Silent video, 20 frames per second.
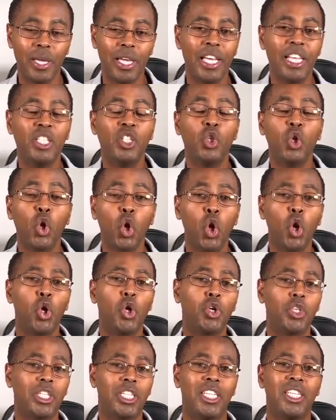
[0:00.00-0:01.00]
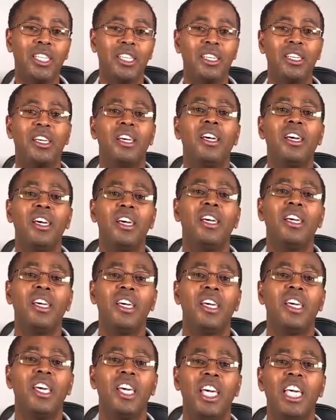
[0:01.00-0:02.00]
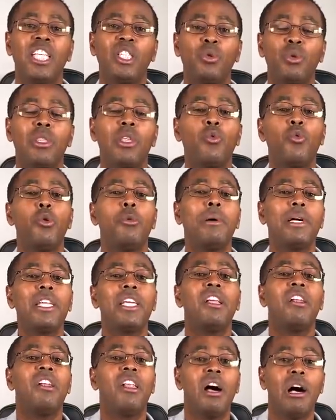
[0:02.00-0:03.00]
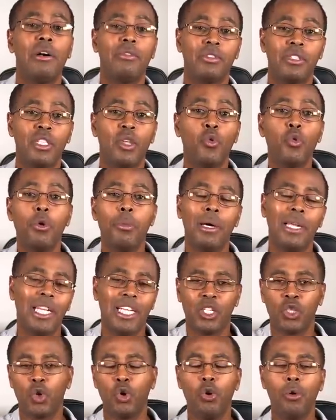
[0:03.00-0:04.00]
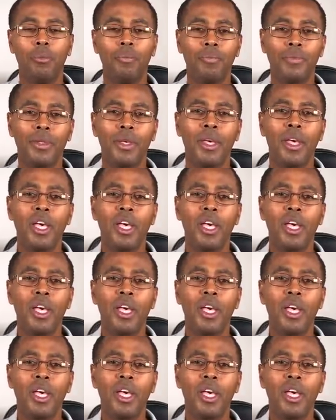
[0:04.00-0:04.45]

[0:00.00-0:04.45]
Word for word: His loyalty is with the woman he loves, the woman at home.